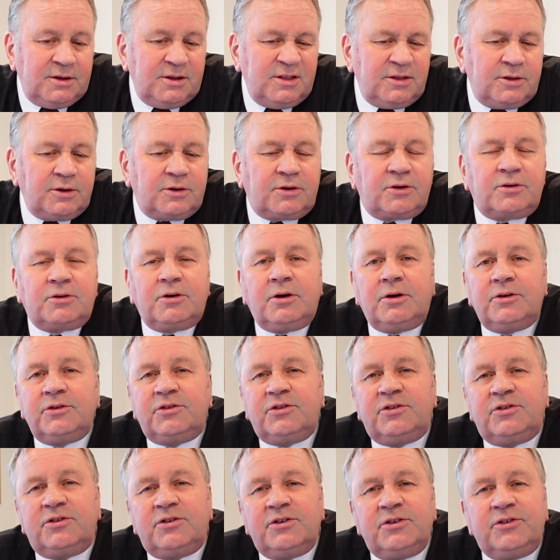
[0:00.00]
The
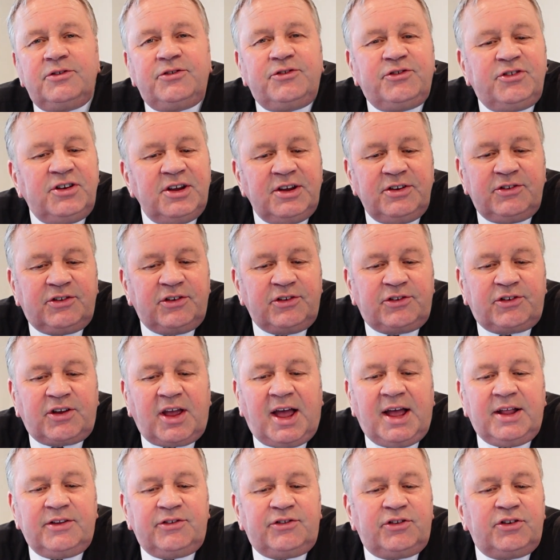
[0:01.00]
cross is Jesus'
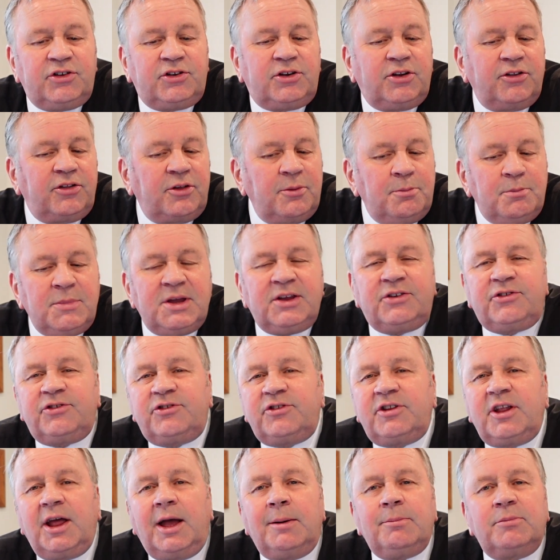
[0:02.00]
answer to the
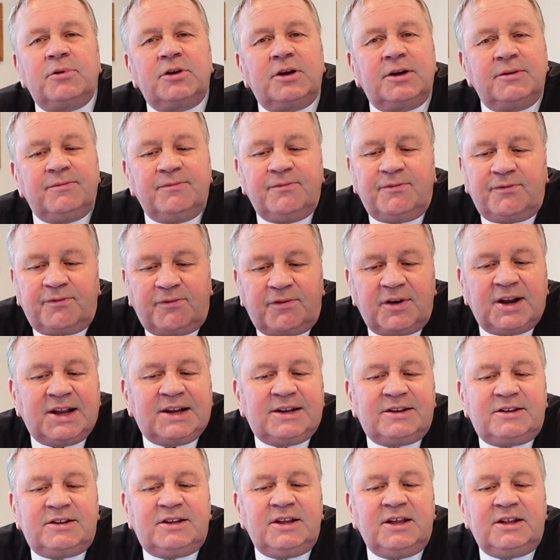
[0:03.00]
messed up,
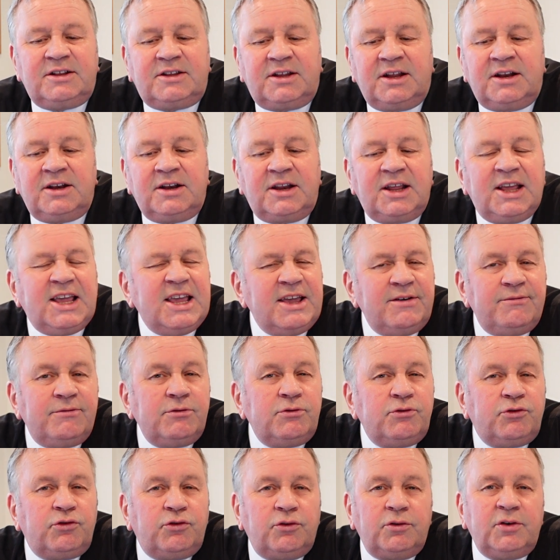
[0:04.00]
conflicted and
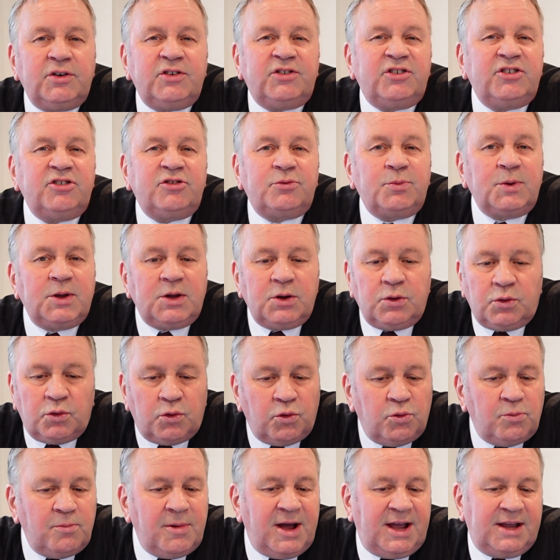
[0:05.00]
evil choices we
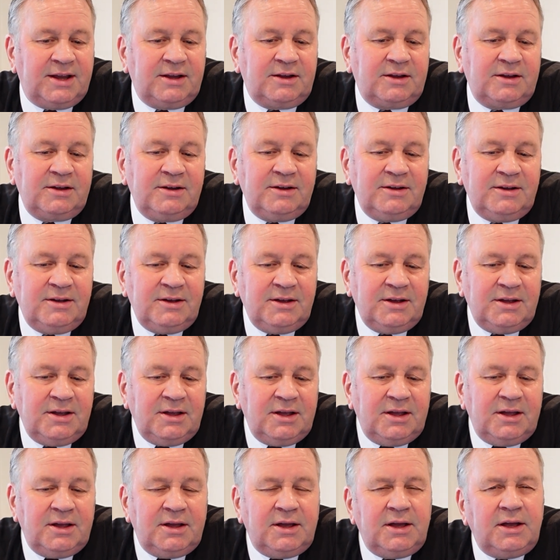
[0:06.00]
all make.
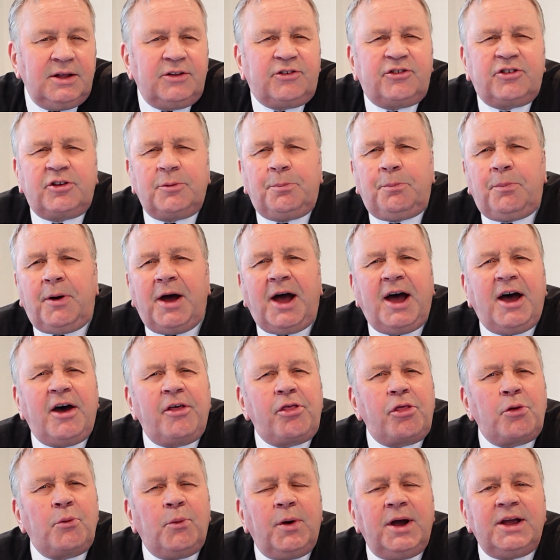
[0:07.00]
It's the
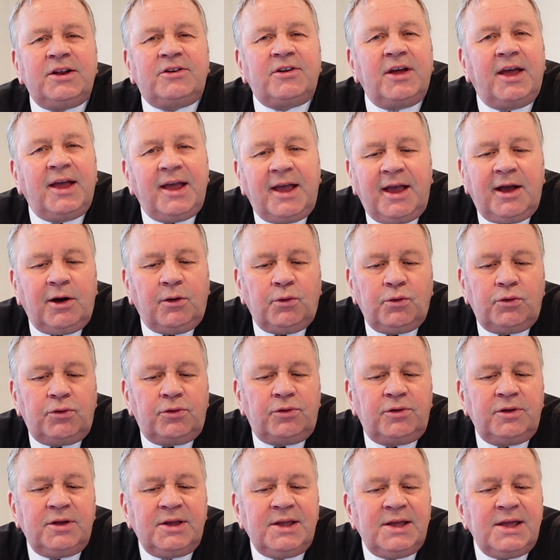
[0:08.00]
pathway to
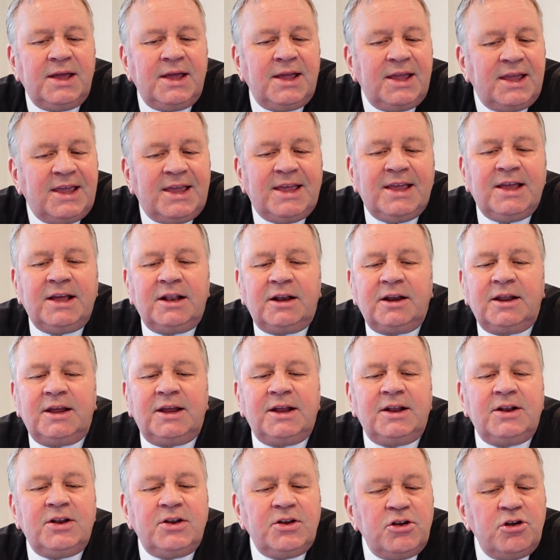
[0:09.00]
health,
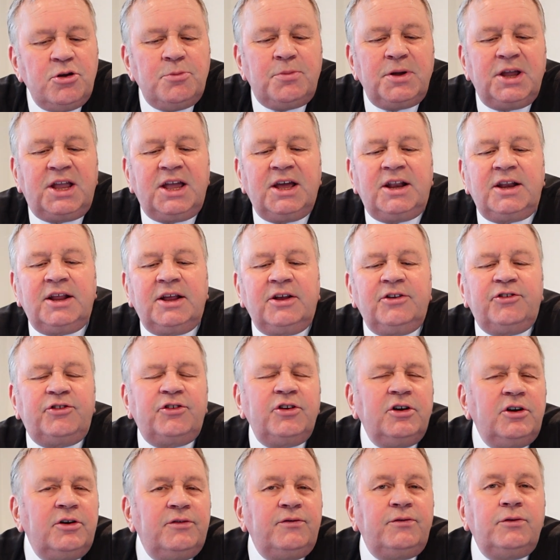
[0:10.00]
healing, new
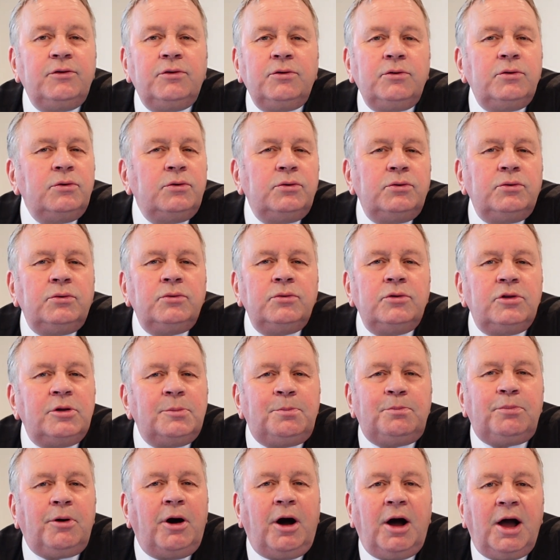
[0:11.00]
beginnings for all
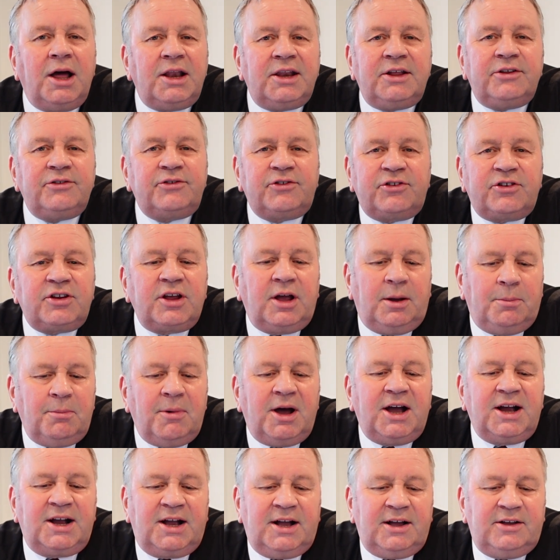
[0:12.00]
the Pilates
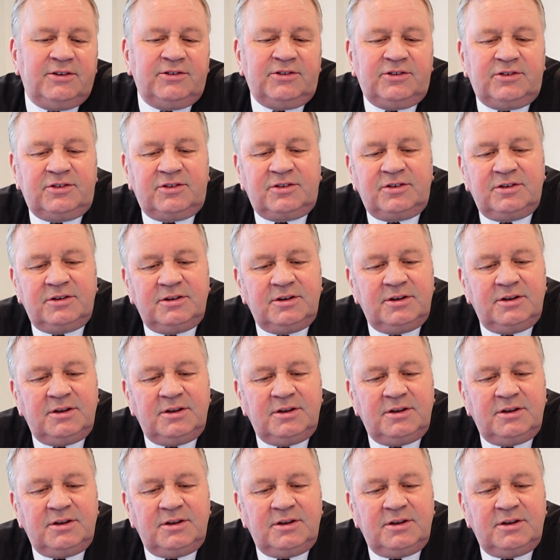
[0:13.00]
among us.